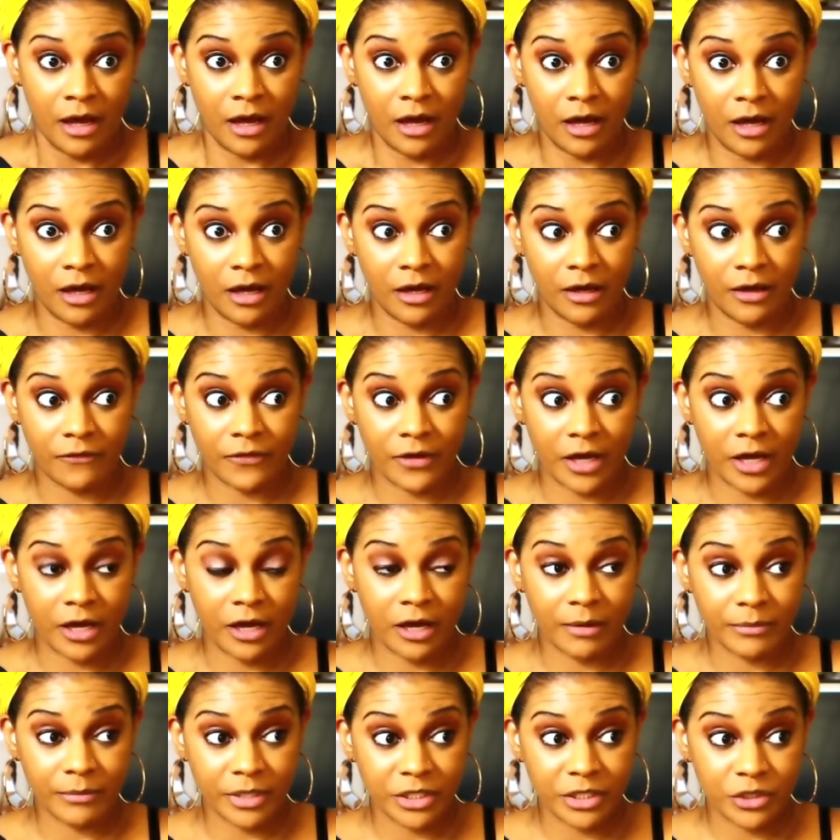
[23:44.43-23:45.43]
of
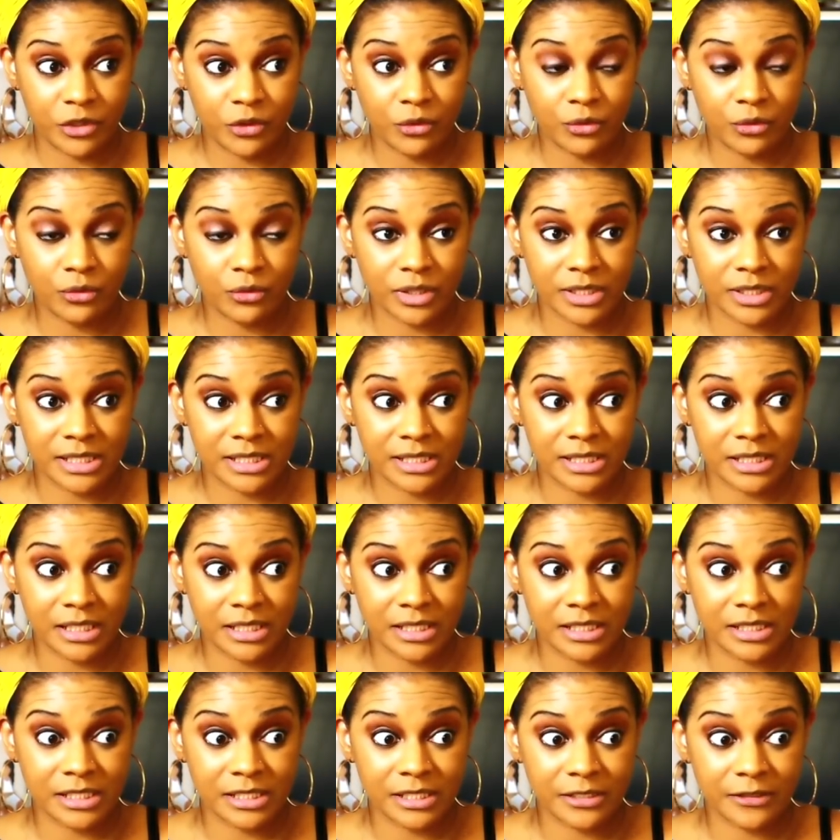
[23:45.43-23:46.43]
coming to a
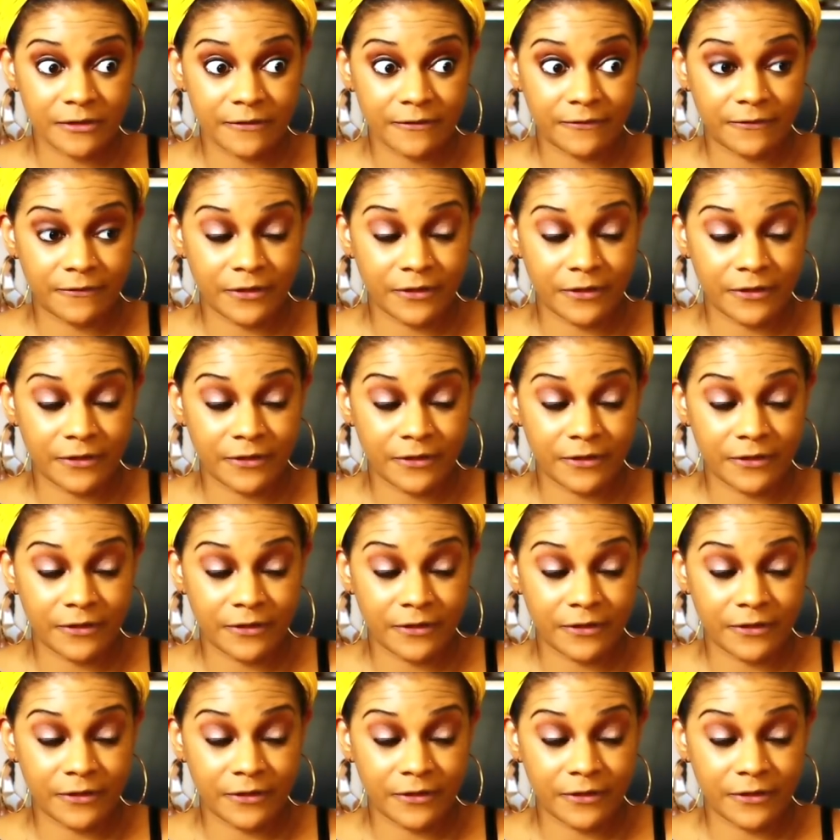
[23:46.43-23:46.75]
sense of